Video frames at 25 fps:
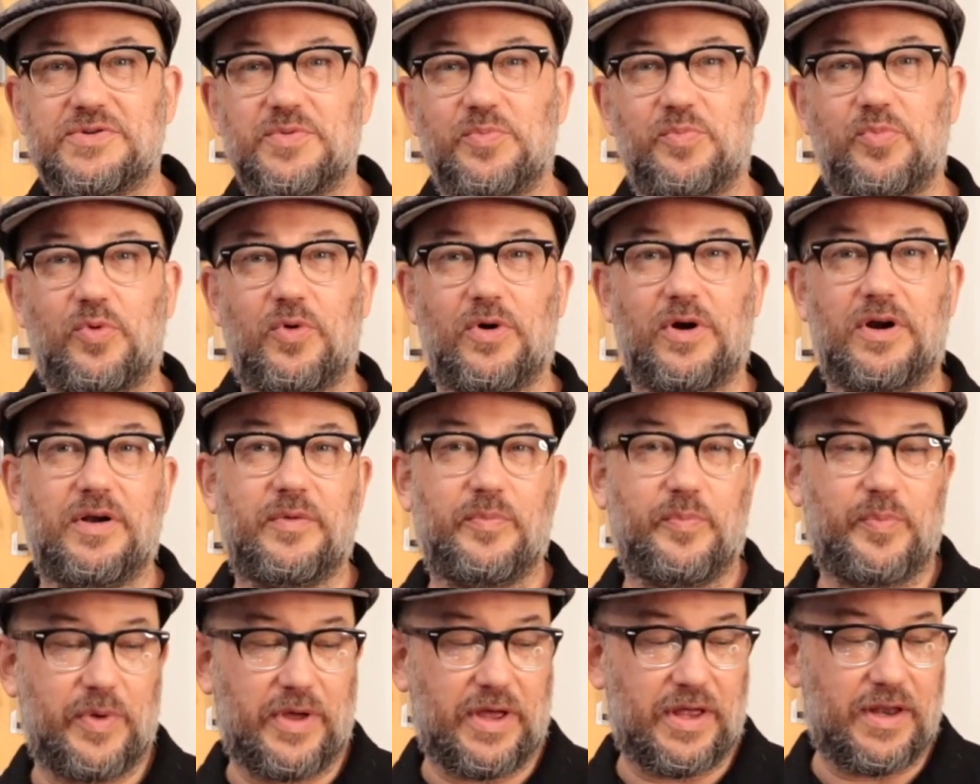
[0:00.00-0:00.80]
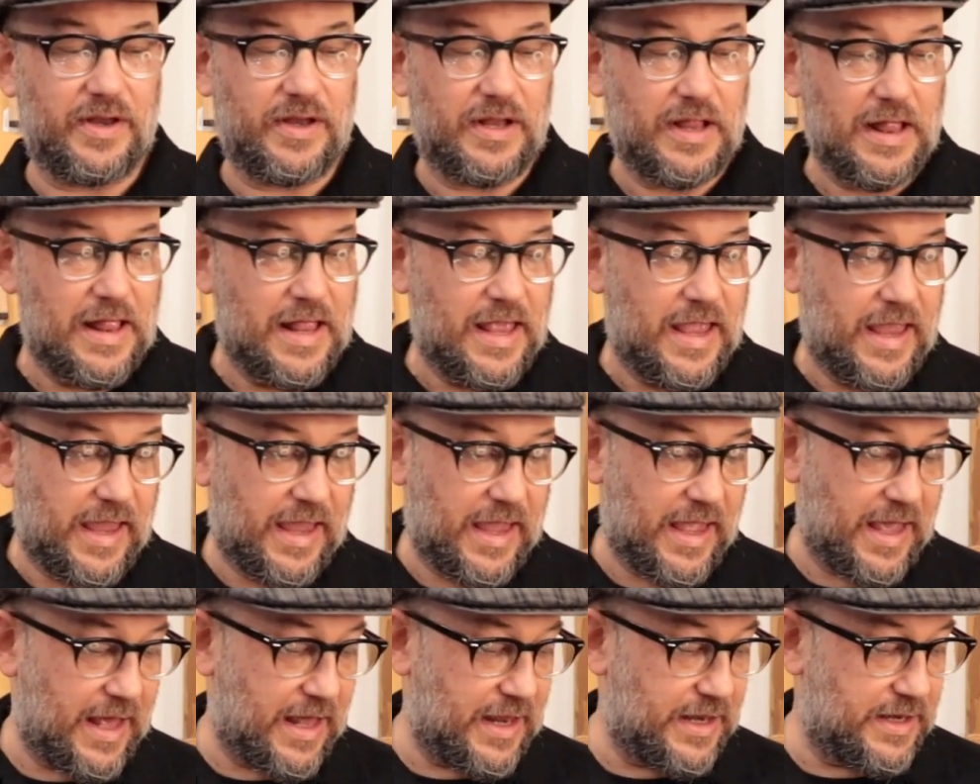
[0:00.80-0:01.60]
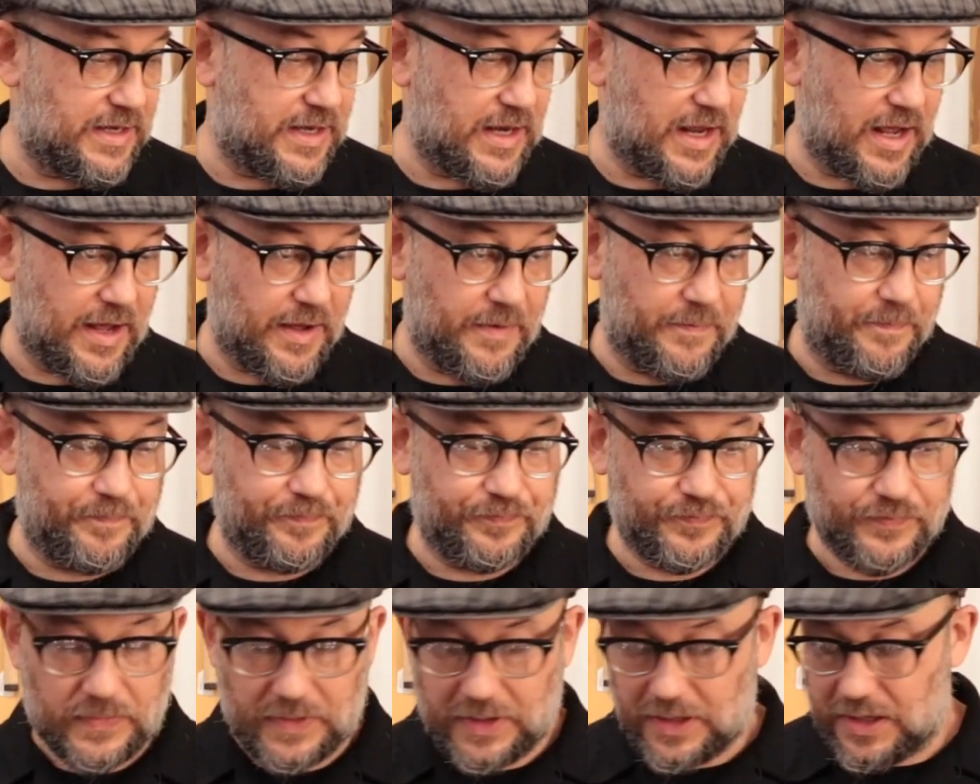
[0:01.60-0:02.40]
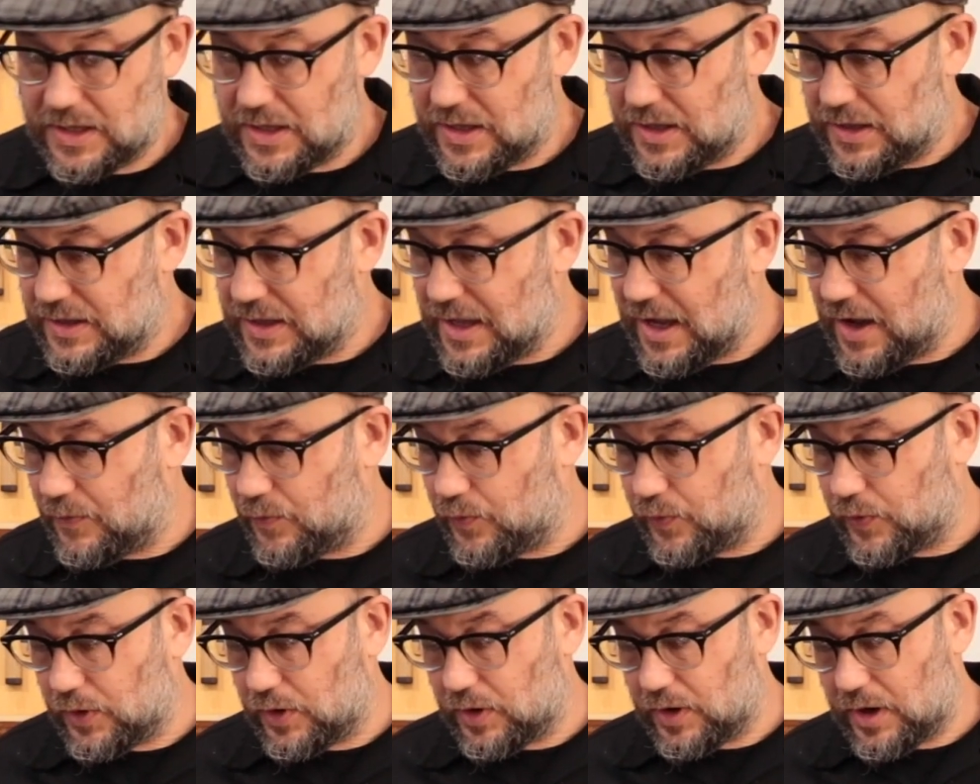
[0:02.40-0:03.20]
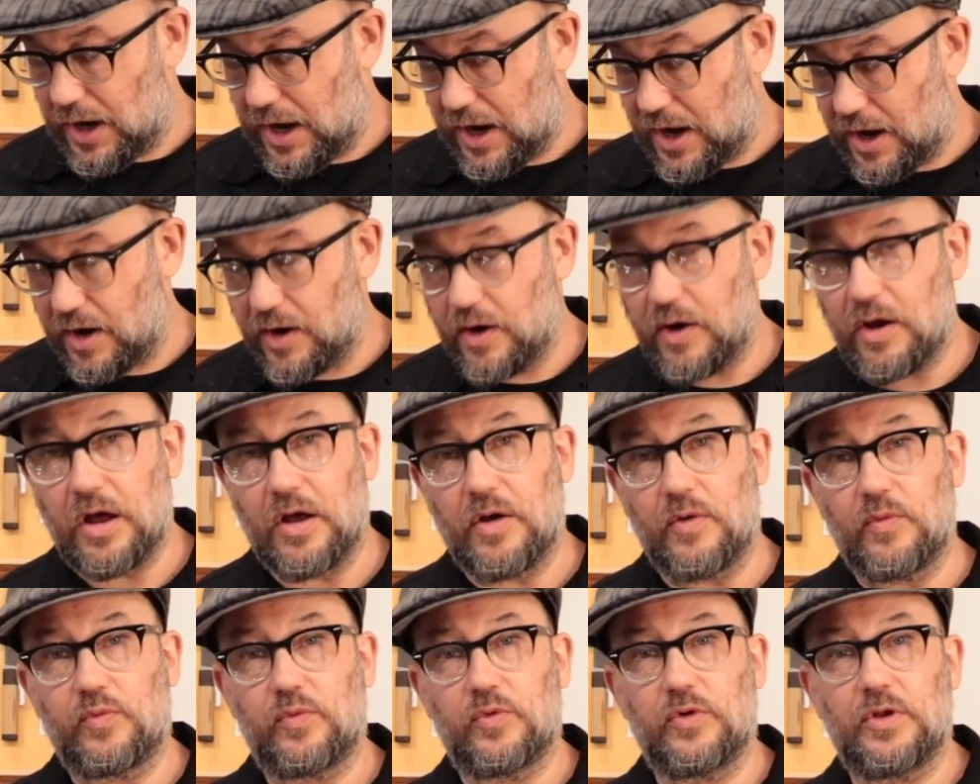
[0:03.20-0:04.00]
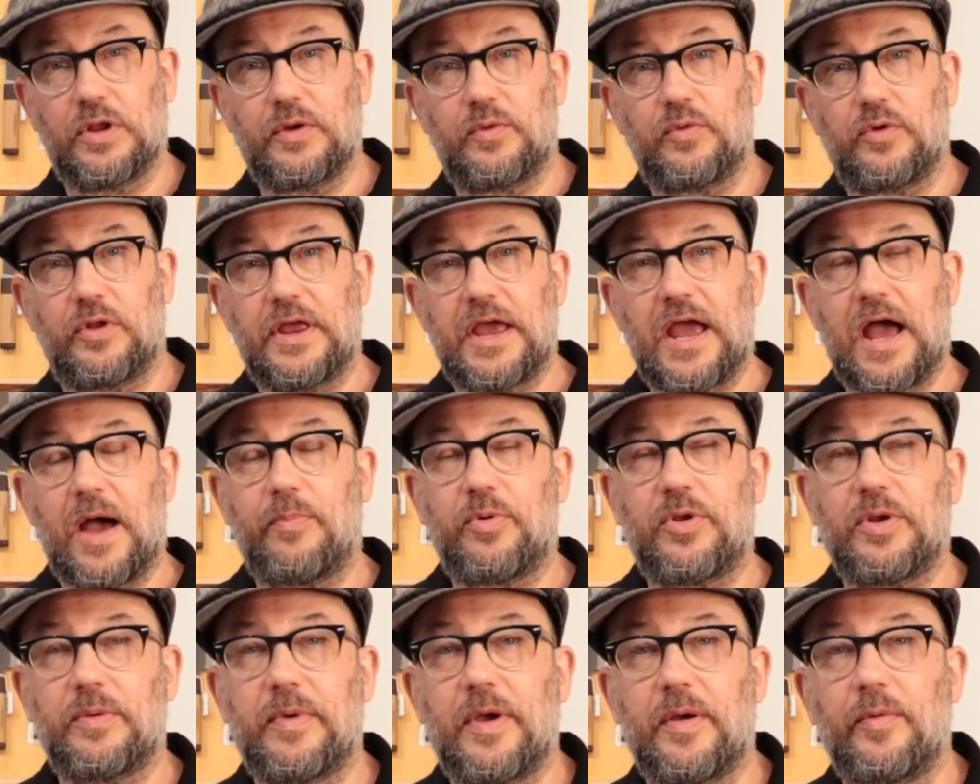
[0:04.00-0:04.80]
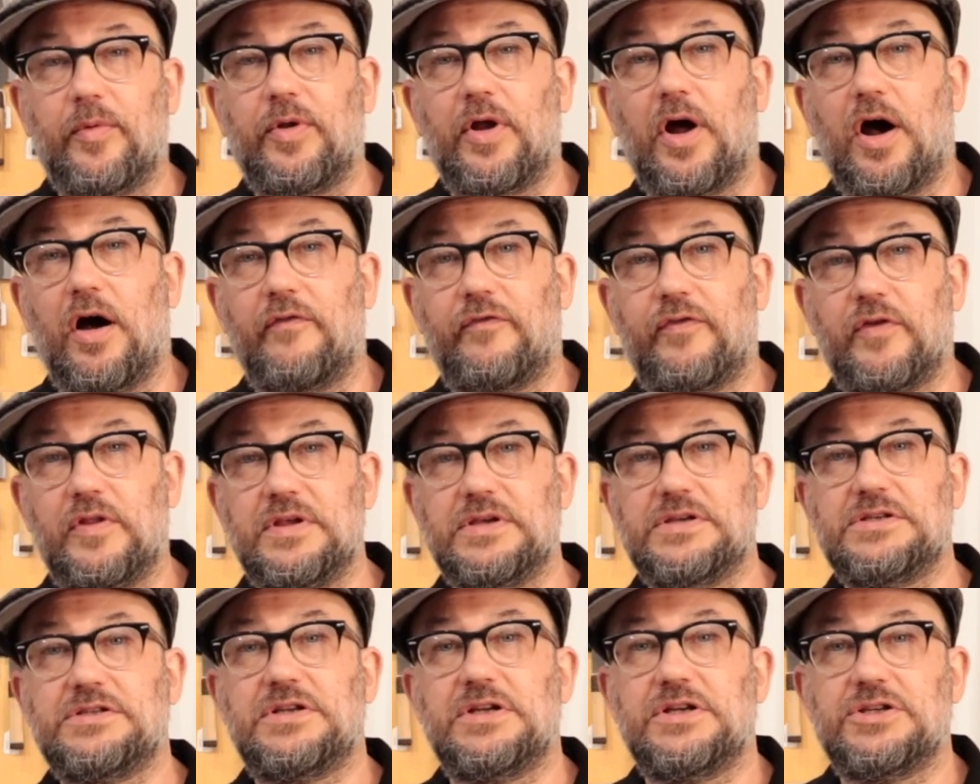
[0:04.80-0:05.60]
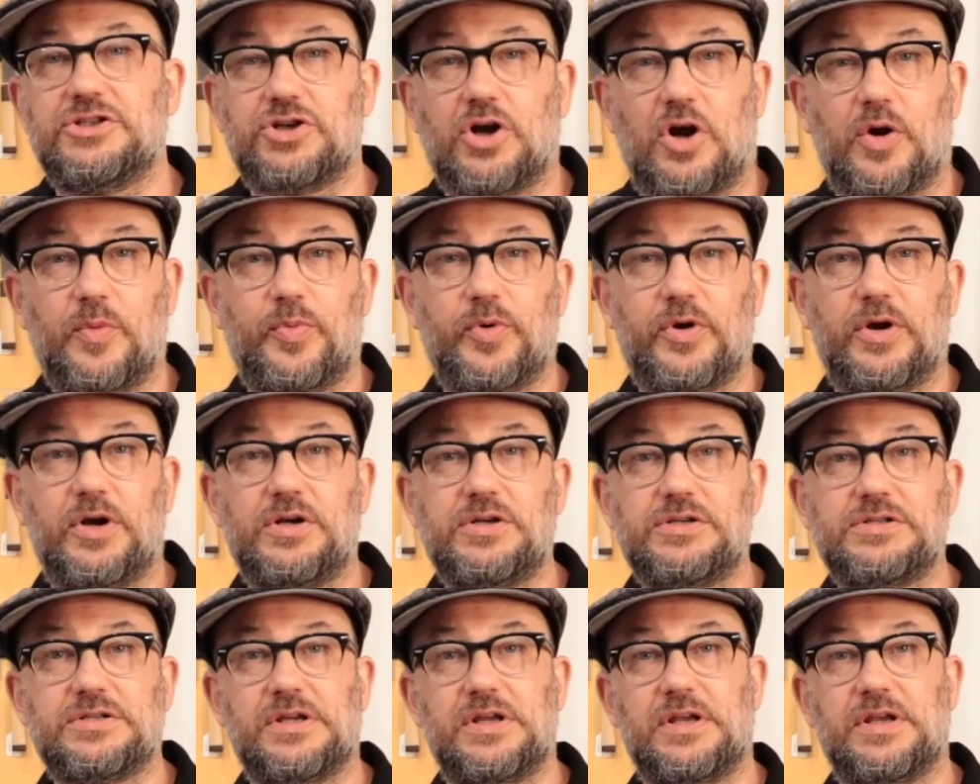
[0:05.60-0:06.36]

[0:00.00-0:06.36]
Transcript: important bit. And we're really happy to be able to offer these to sharpeners.